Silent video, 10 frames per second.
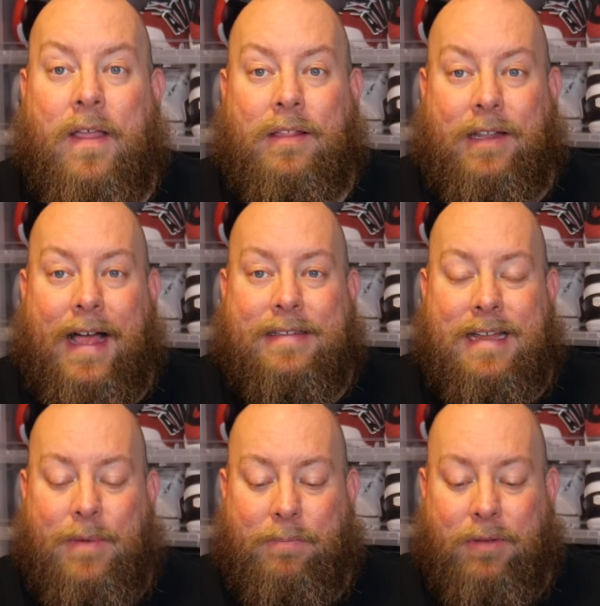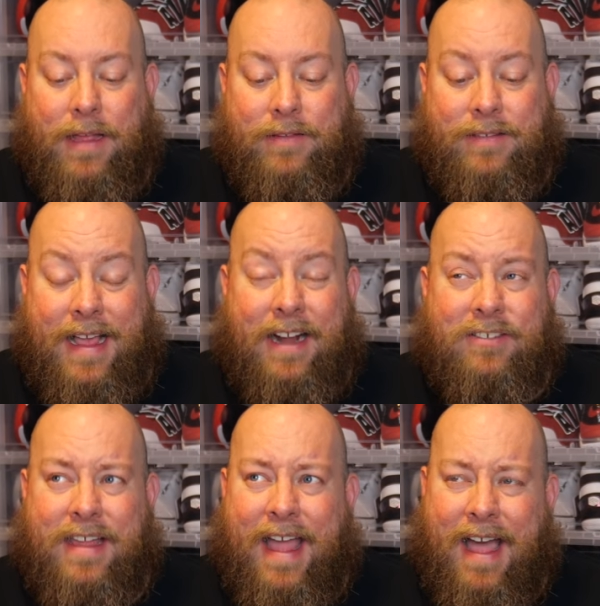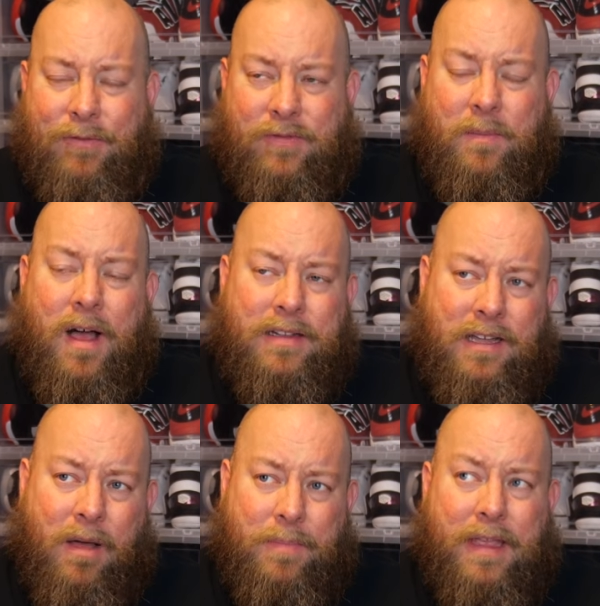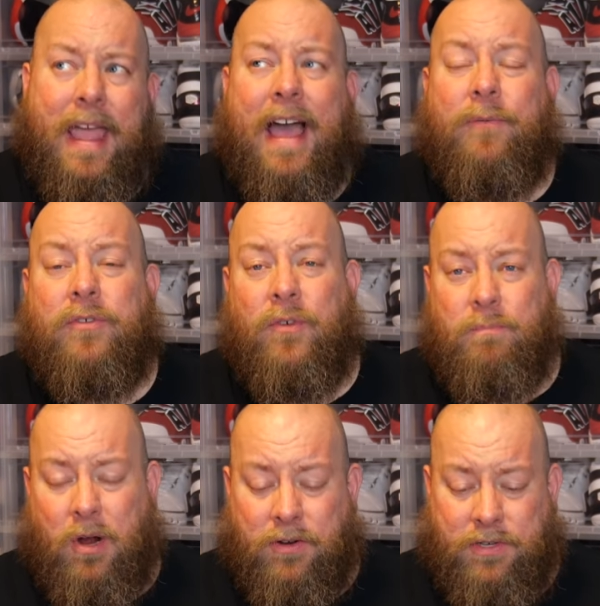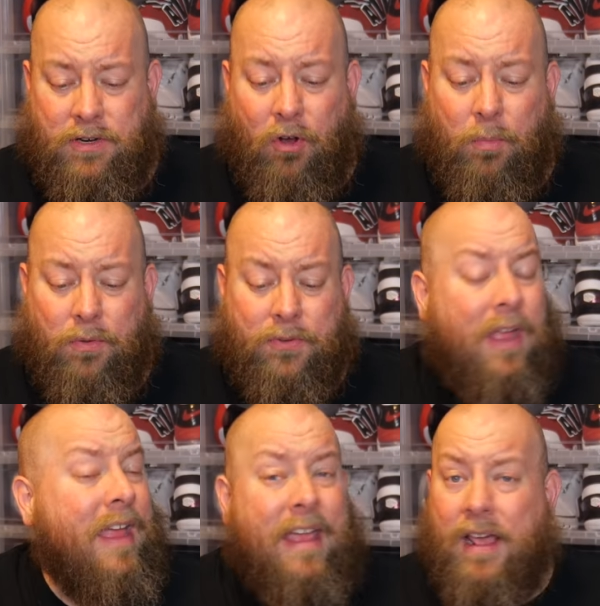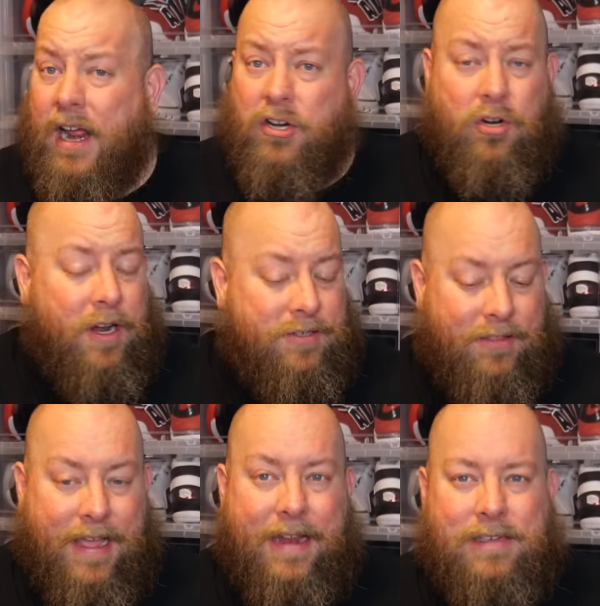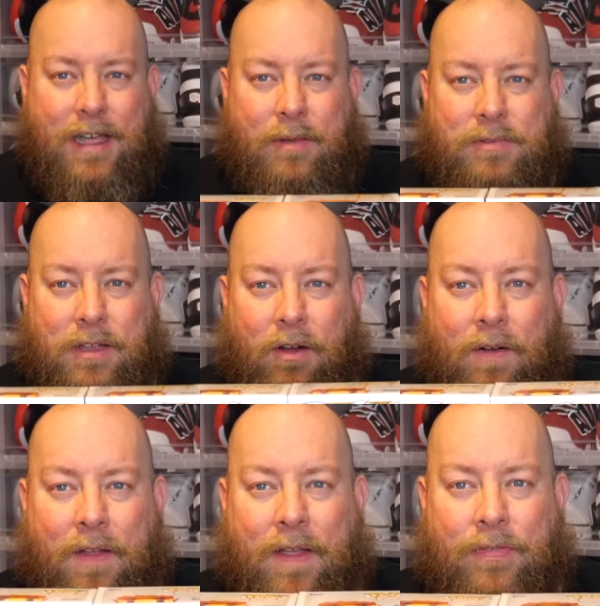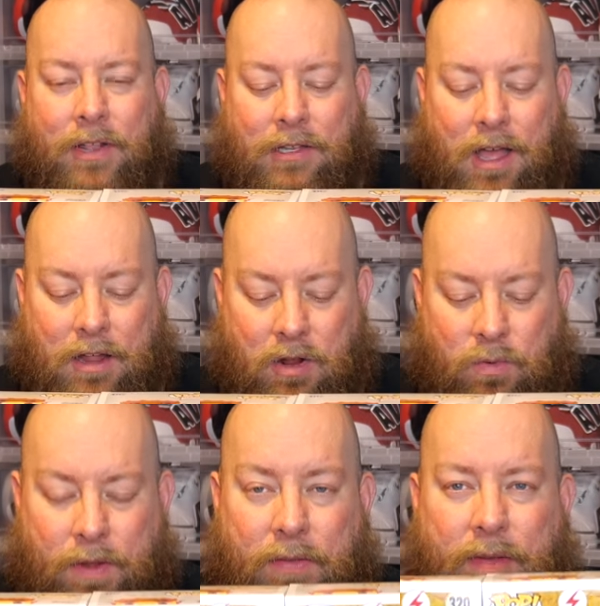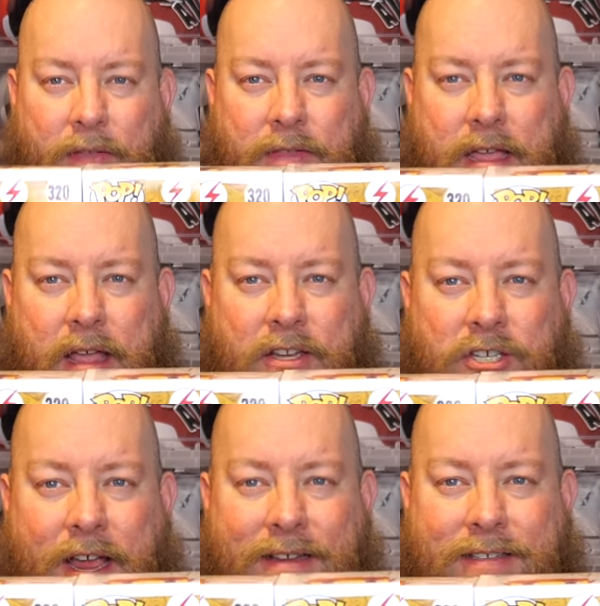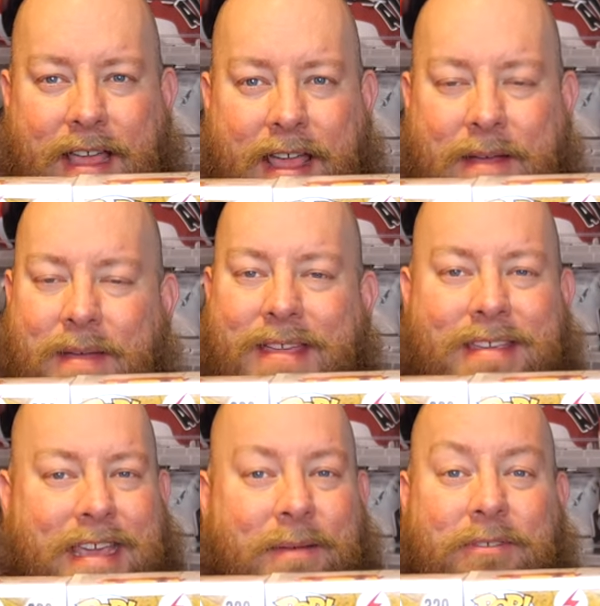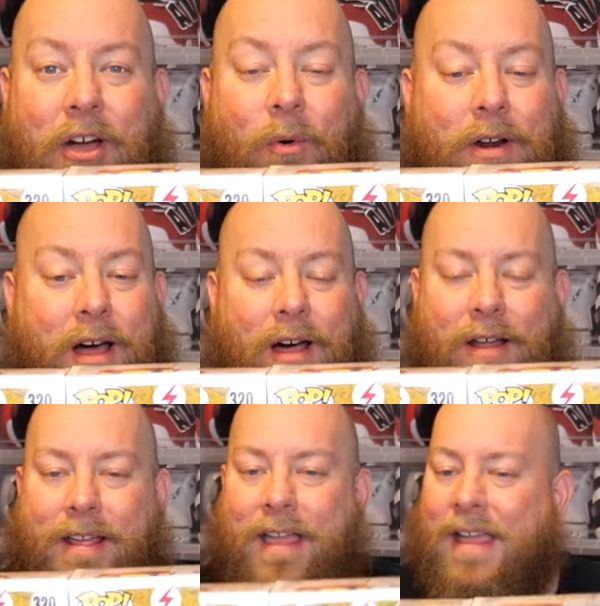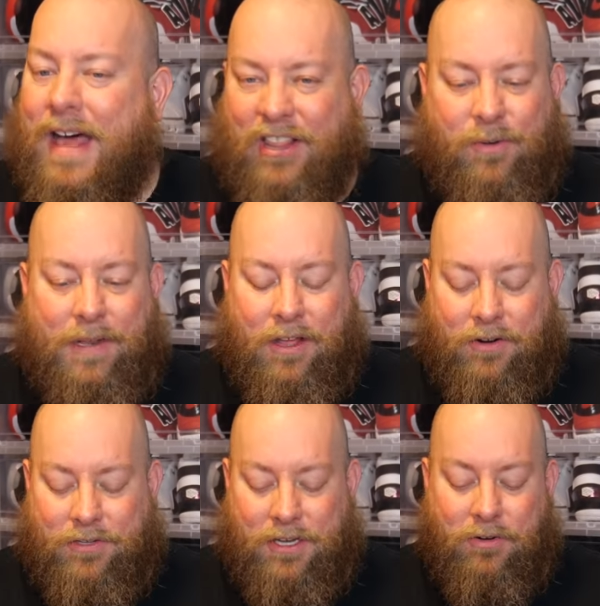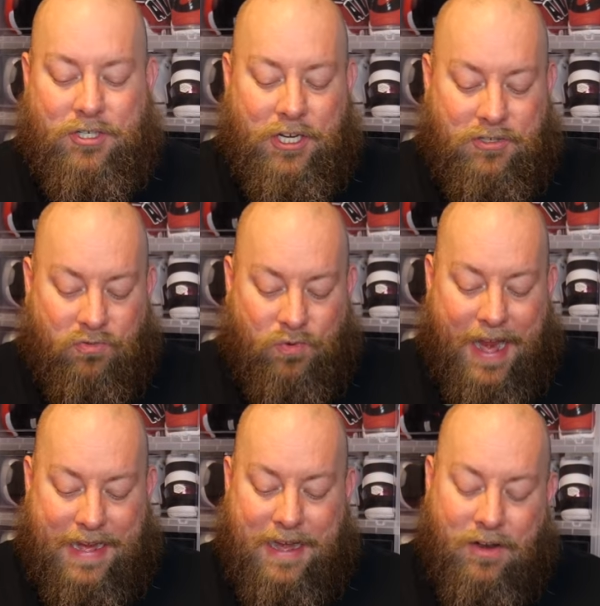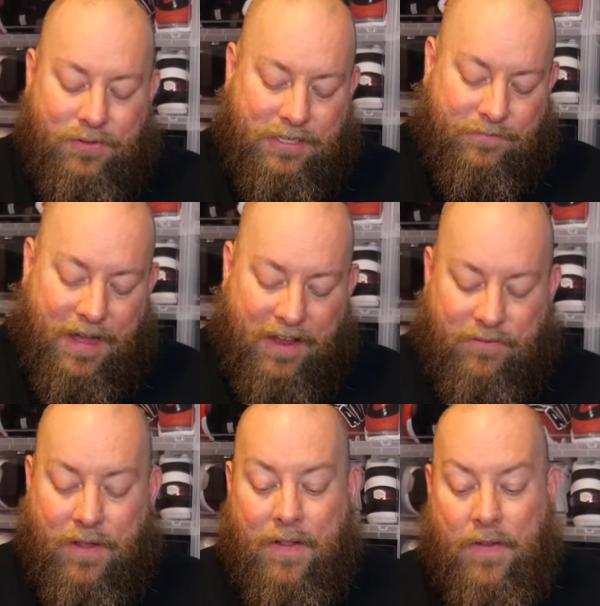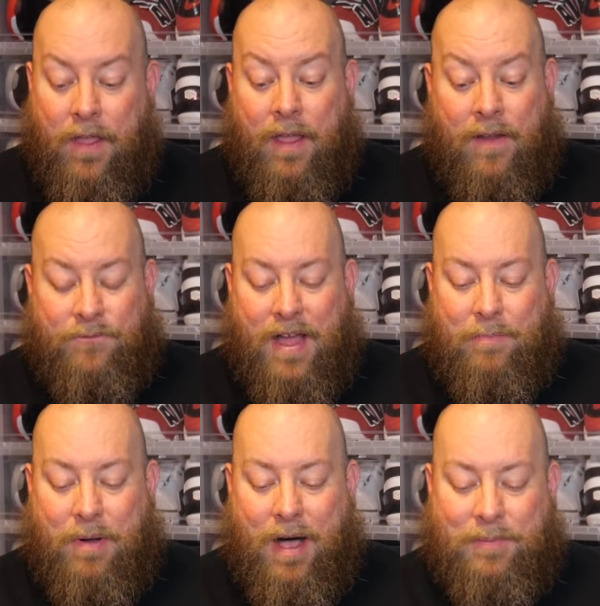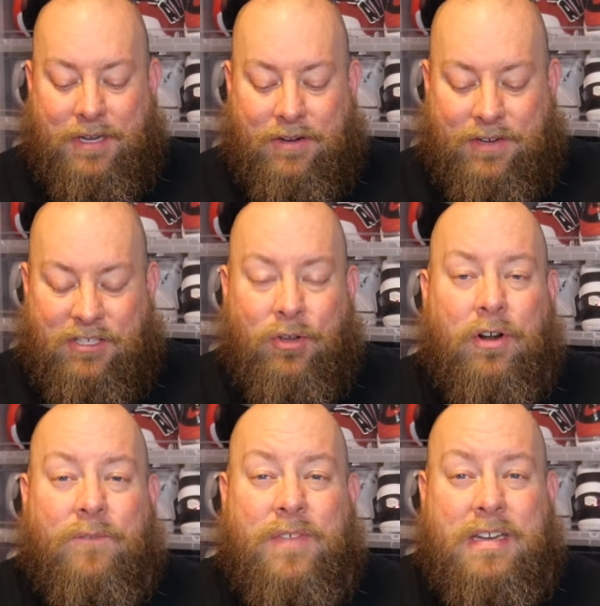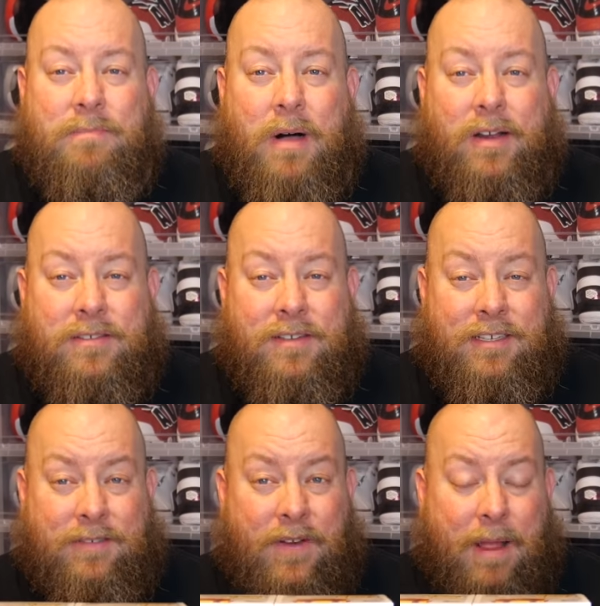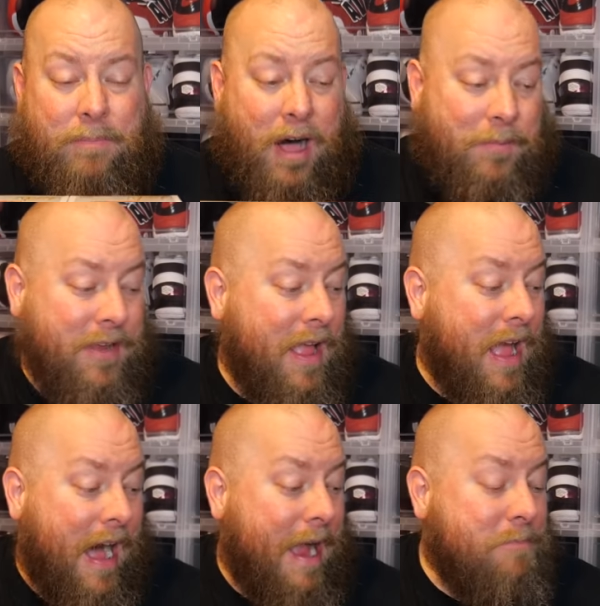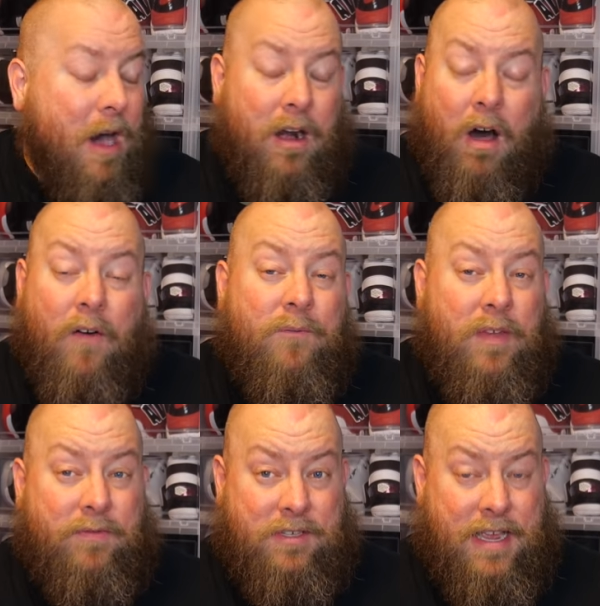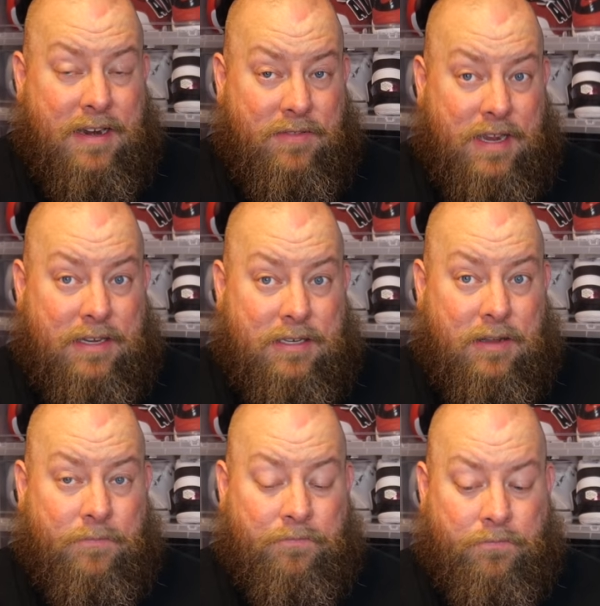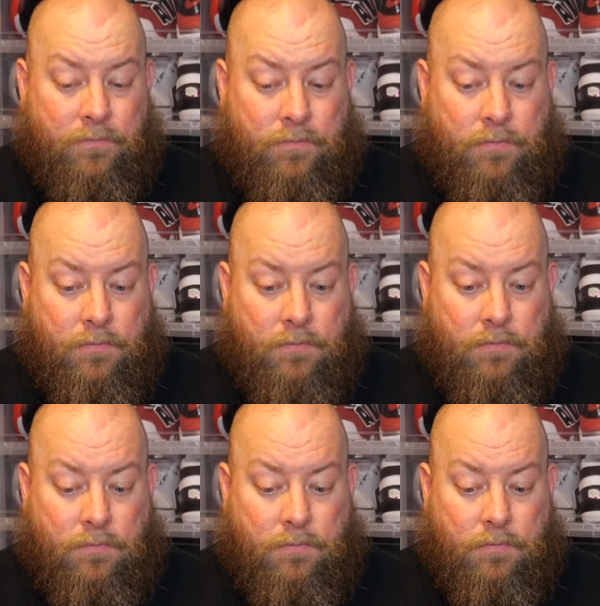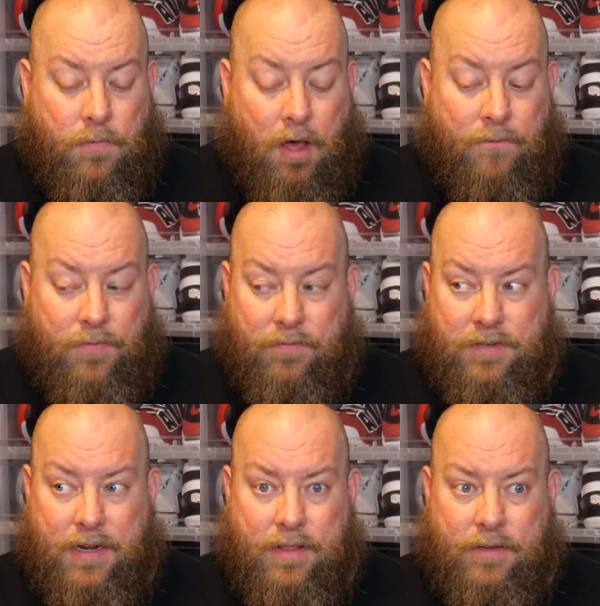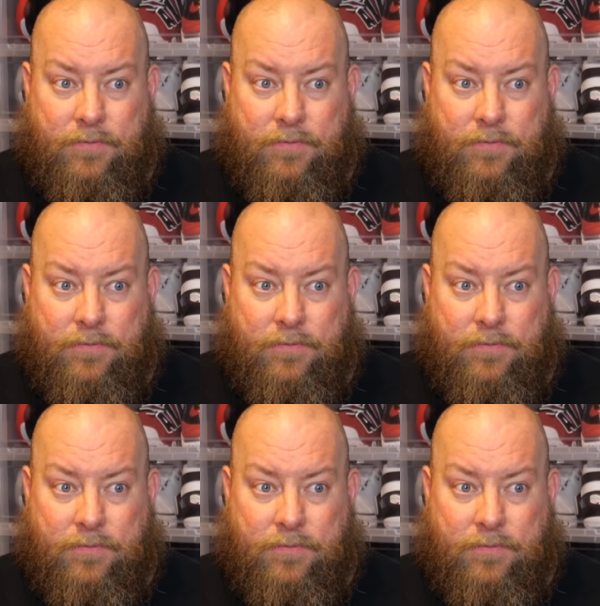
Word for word: The last time I played this, actually half was from Hot Topic, half was from Barnes and Nobles, and I crushed it that time. So the luck with the chase game keeps going on a little bit longer. So just right here in these five five pops here is like two hundred fifty bucks in just these five pops. I bought all fifteen of these, all fifteen of these